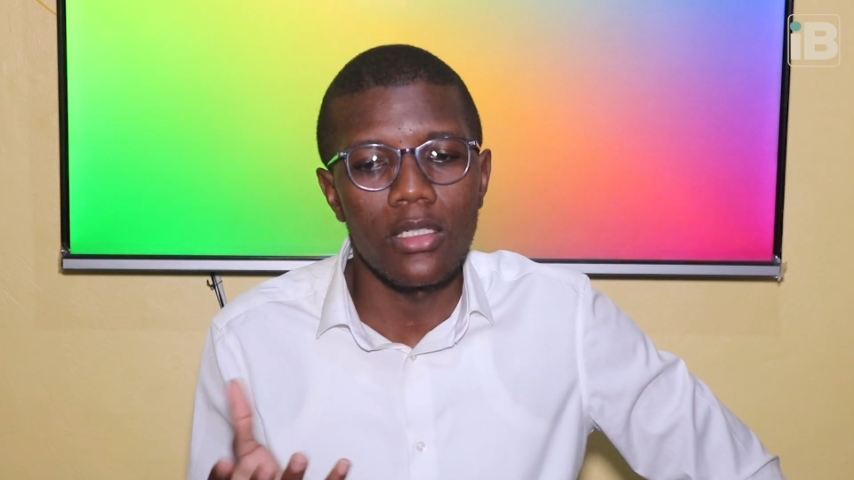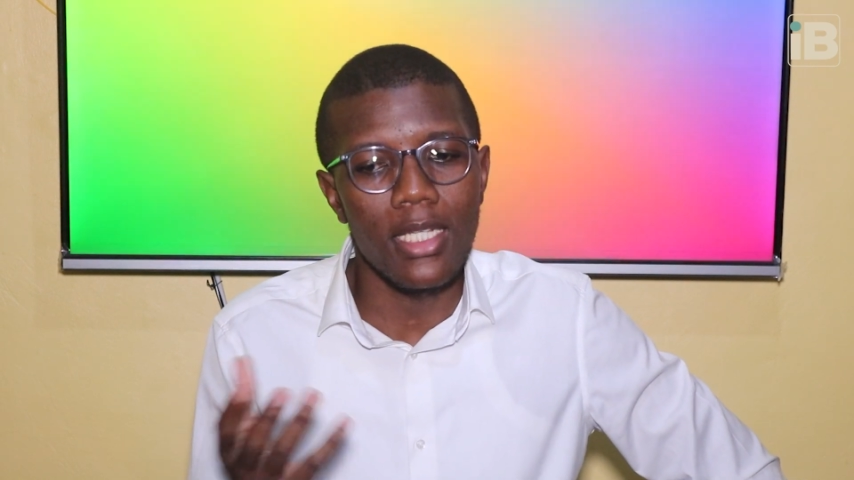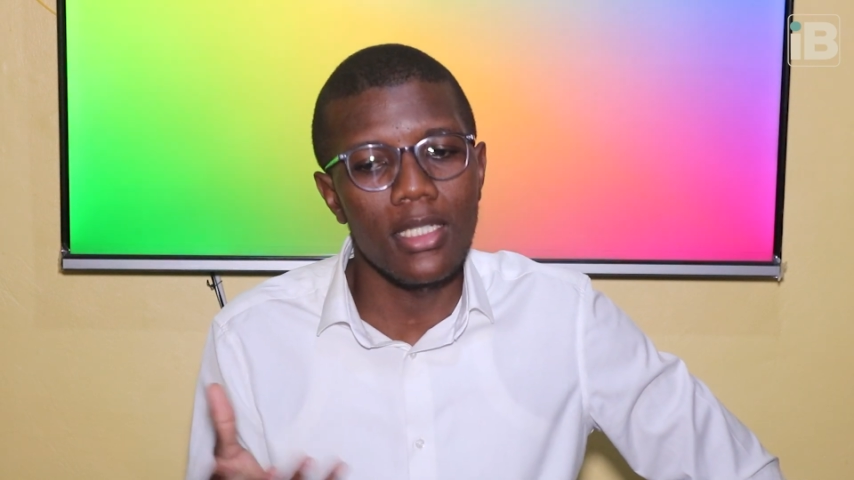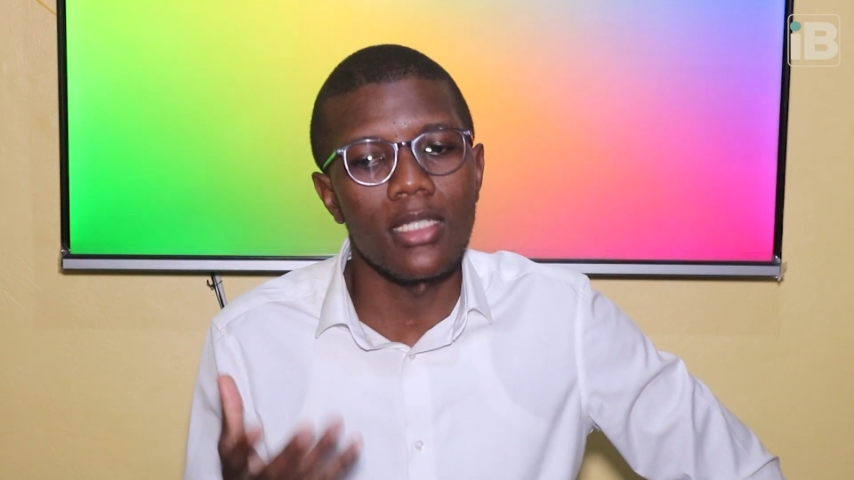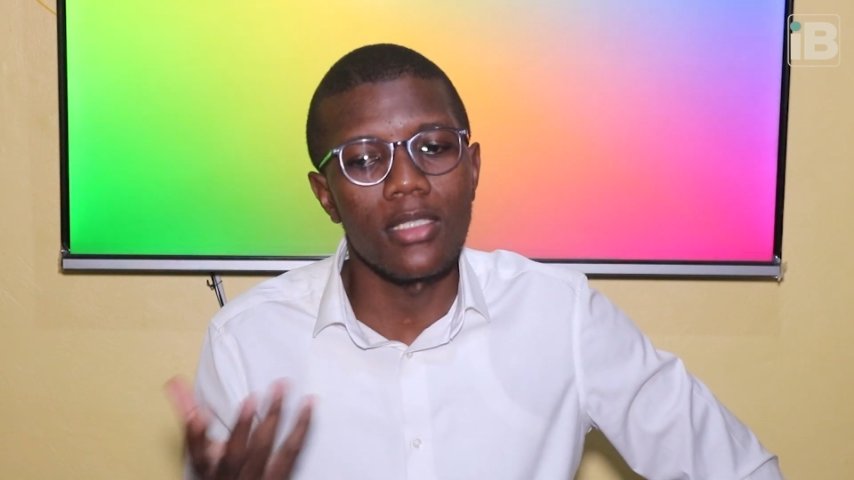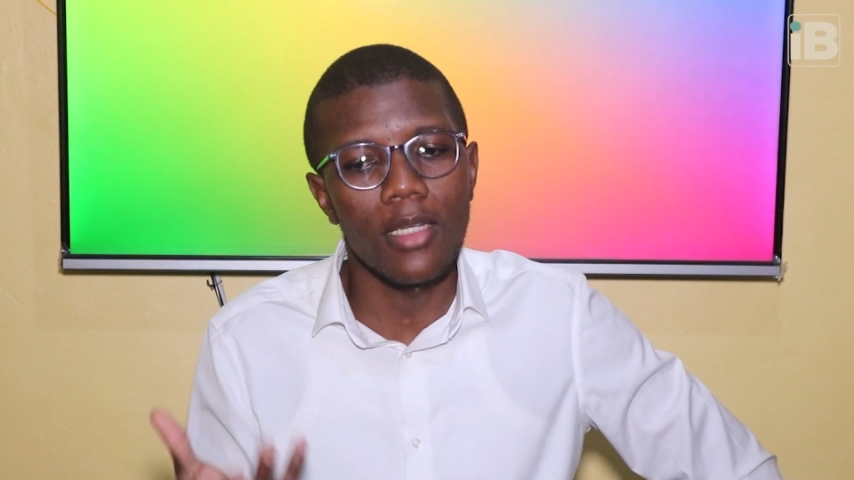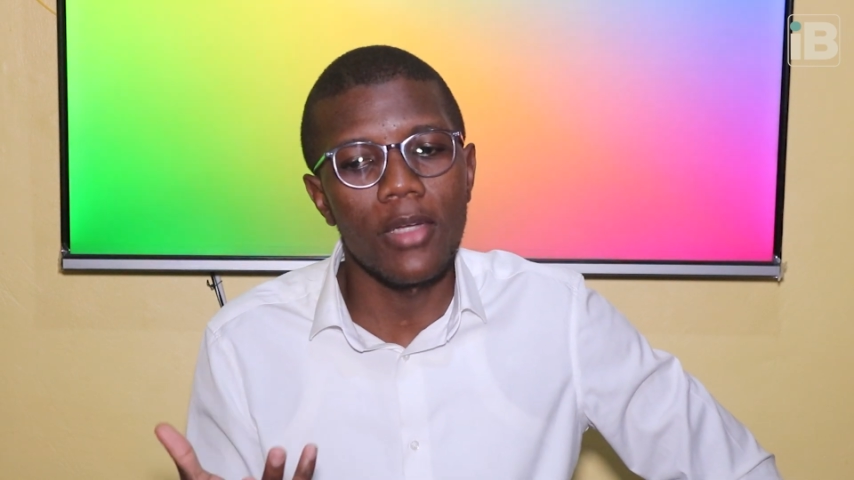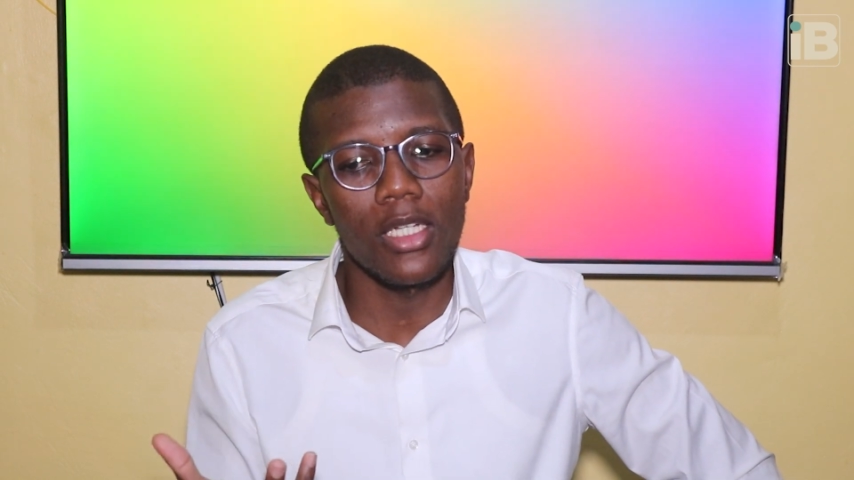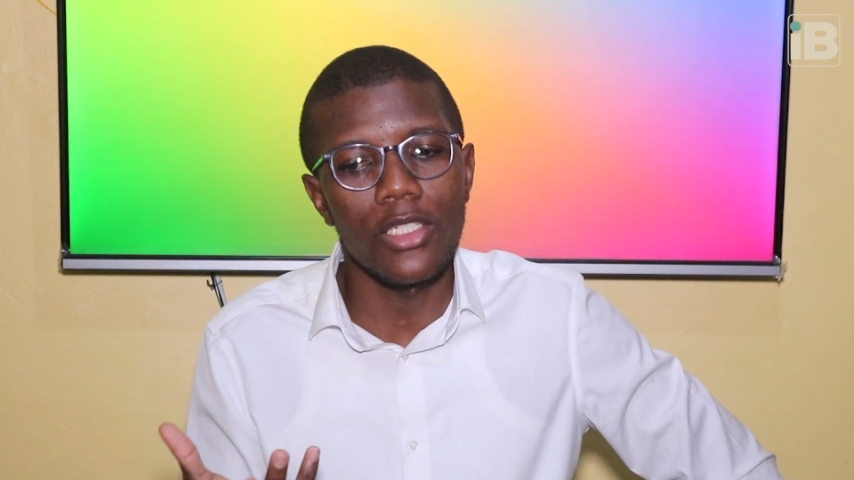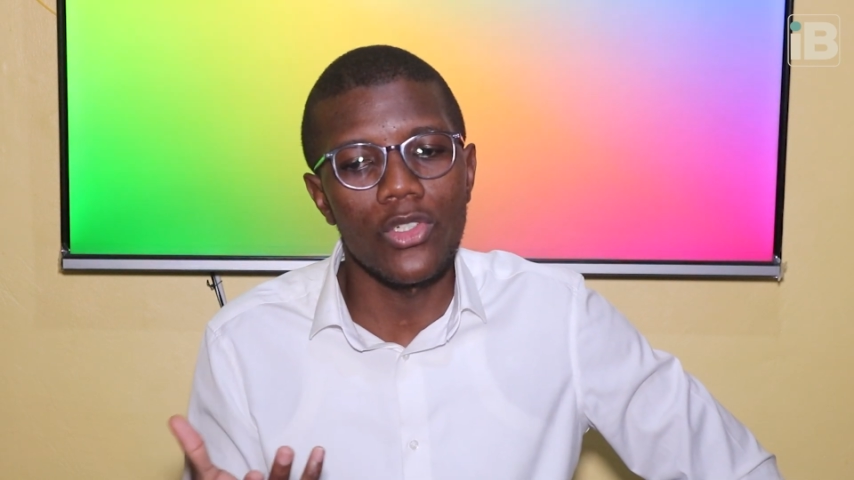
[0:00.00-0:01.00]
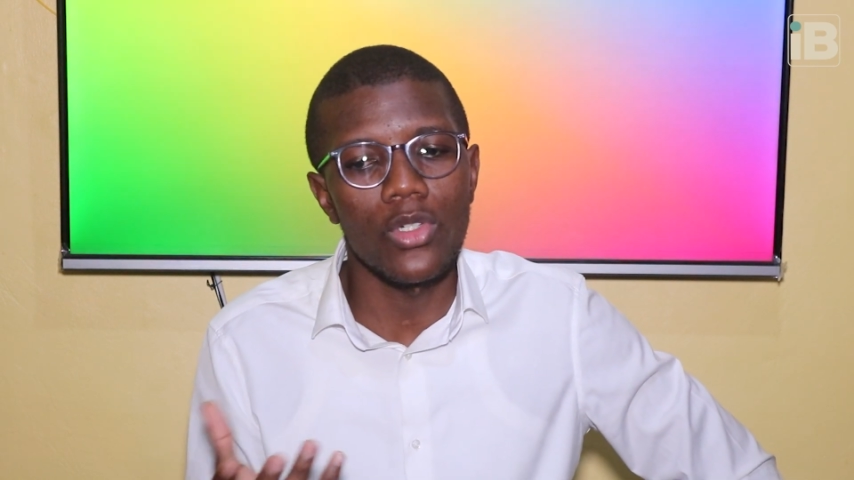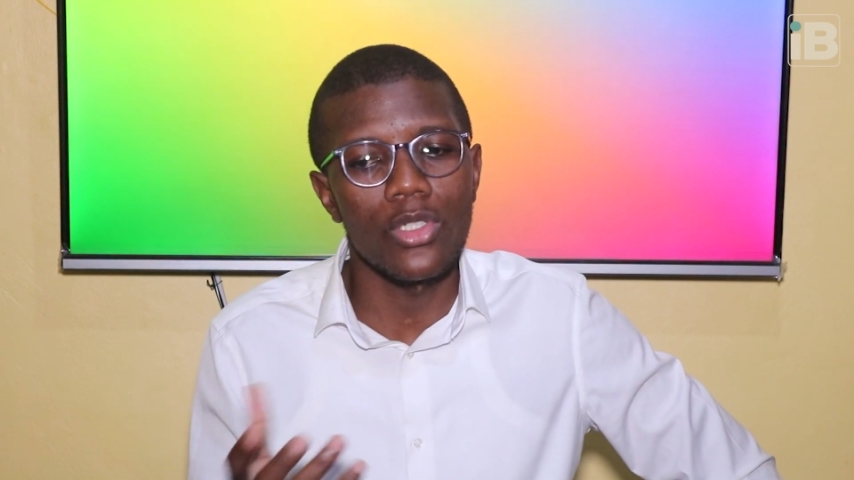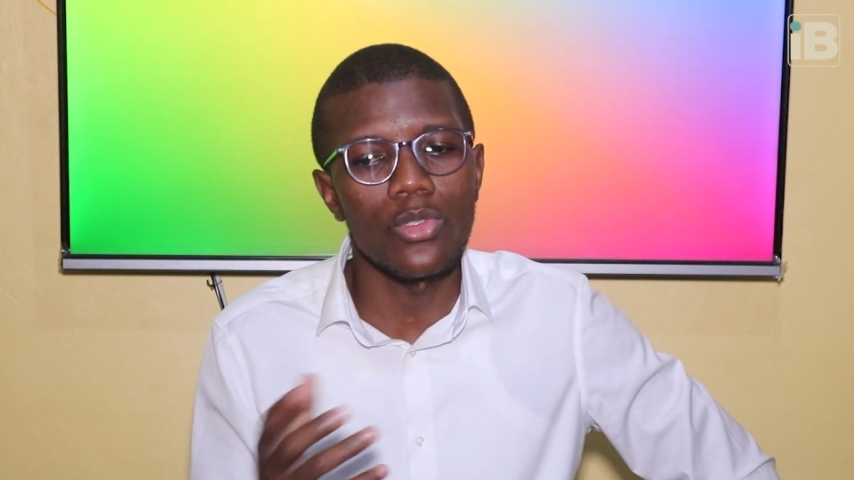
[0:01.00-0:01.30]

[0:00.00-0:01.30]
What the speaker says: as a subcategory?